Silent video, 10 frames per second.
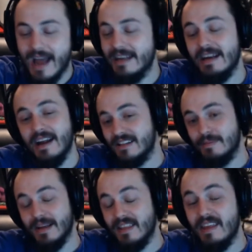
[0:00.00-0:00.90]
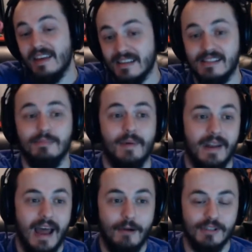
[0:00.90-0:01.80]
I did not expect this, but
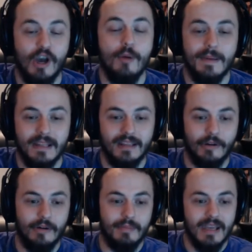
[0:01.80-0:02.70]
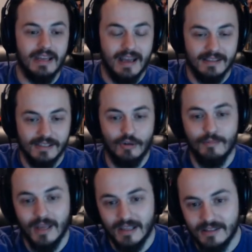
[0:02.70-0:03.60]
I was hoping that there would be an ends to a
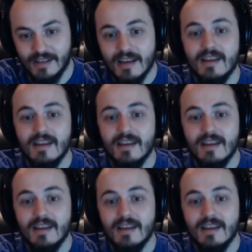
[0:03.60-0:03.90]
means.